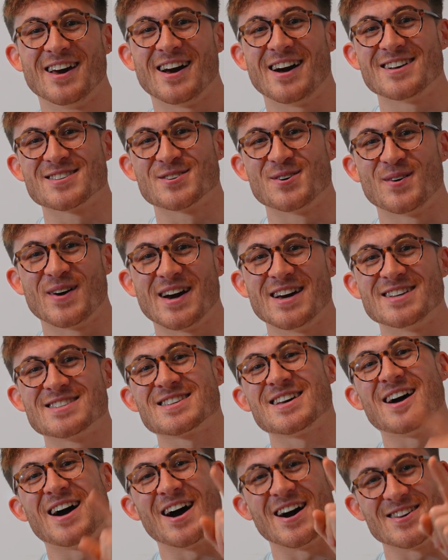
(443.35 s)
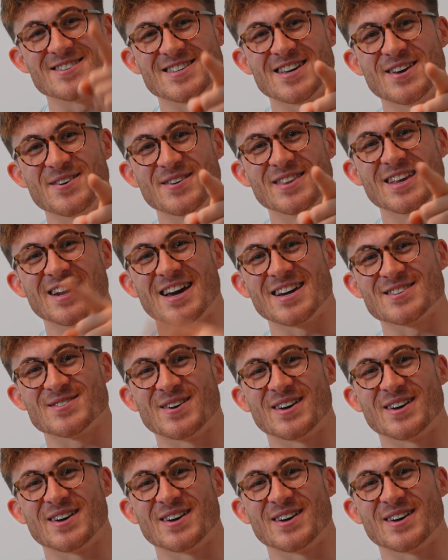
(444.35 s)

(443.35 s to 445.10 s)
As always, I'll see you in the next